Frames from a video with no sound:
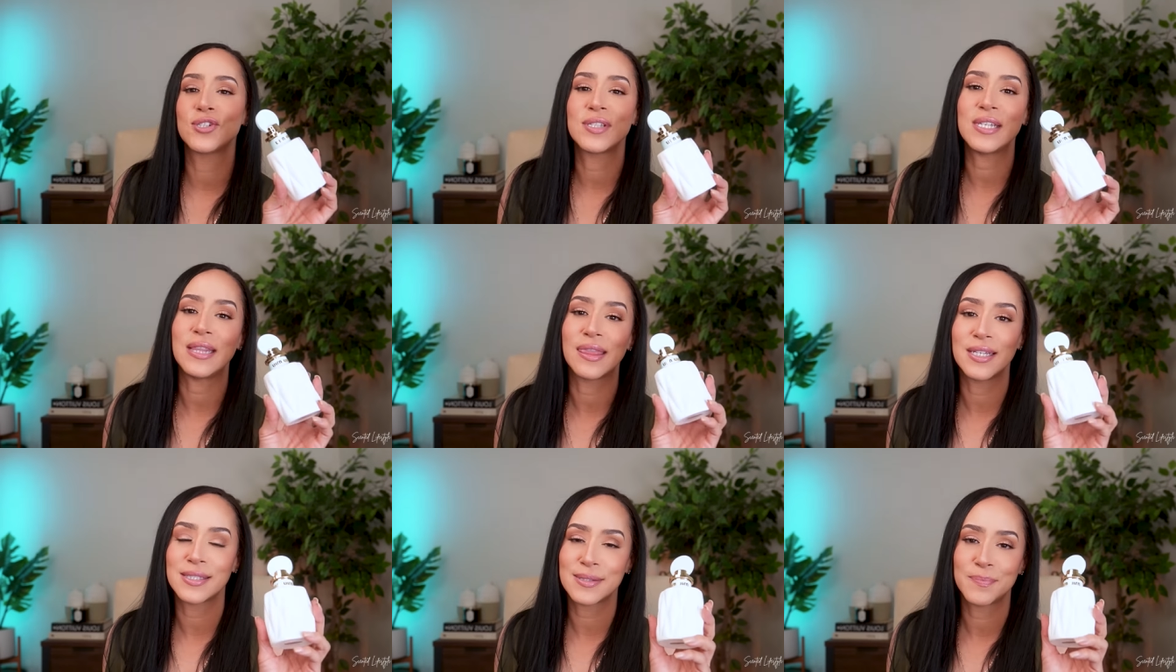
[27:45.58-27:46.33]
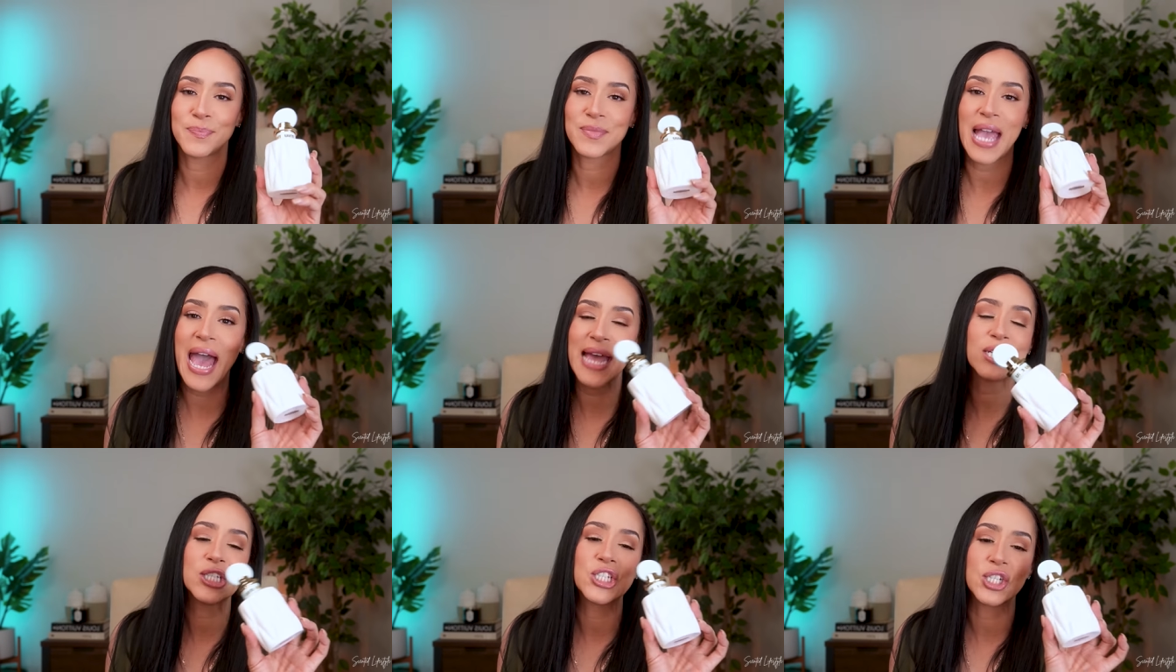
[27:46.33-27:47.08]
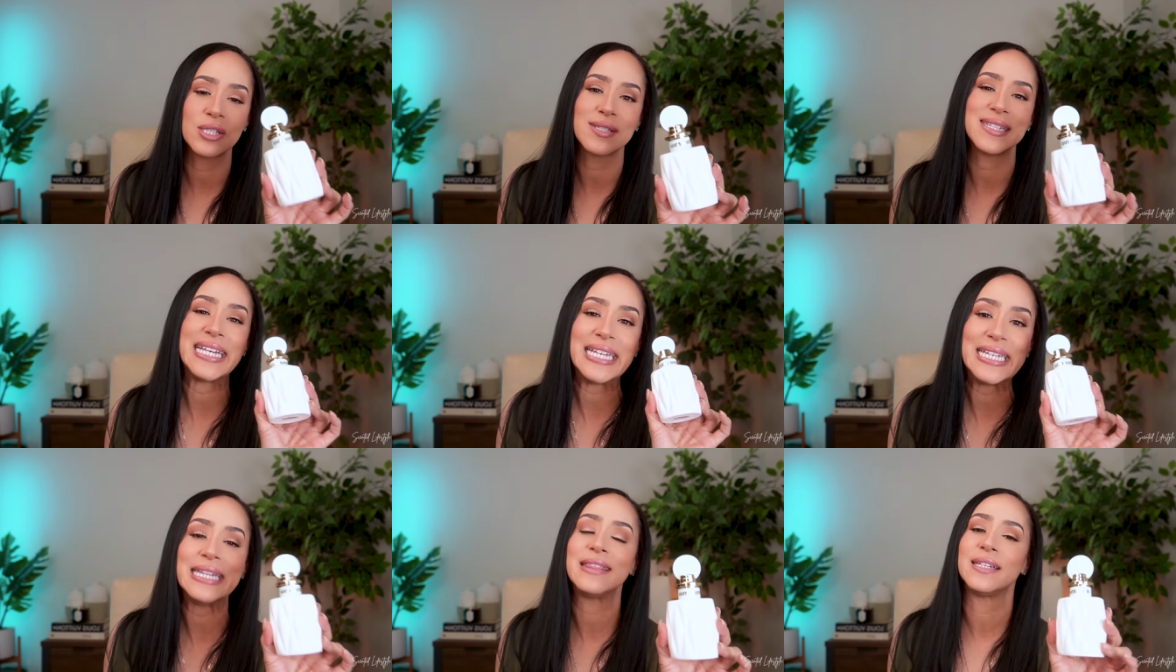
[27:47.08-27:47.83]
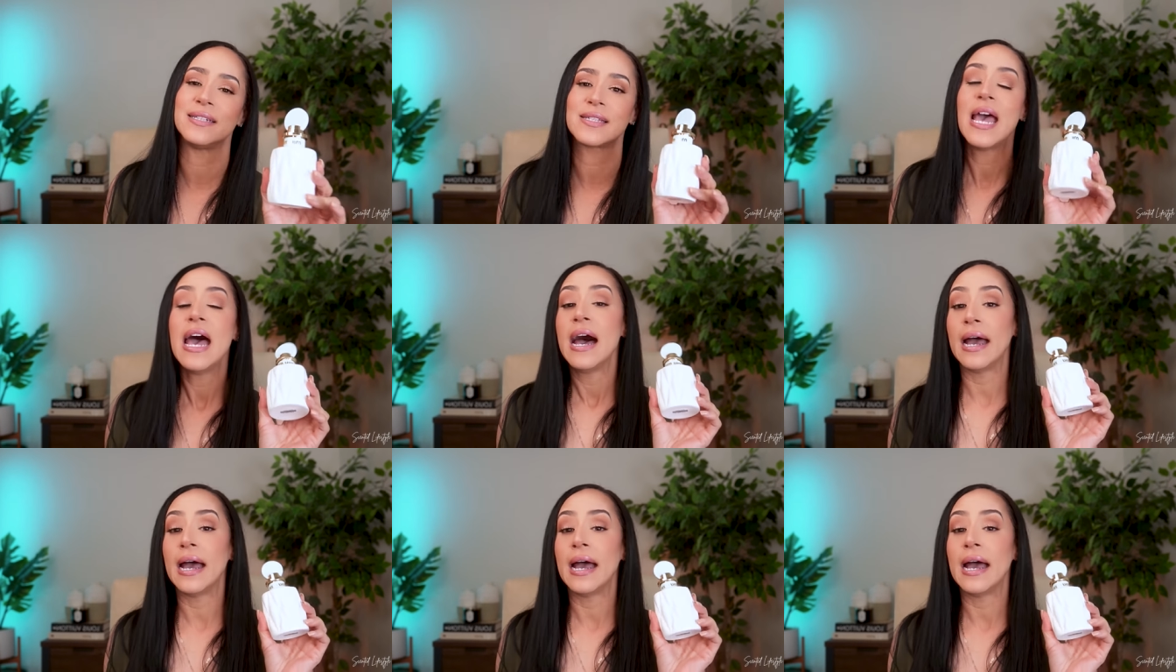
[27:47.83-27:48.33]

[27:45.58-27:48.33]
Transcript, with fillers: I could just eat this. I could just eat this.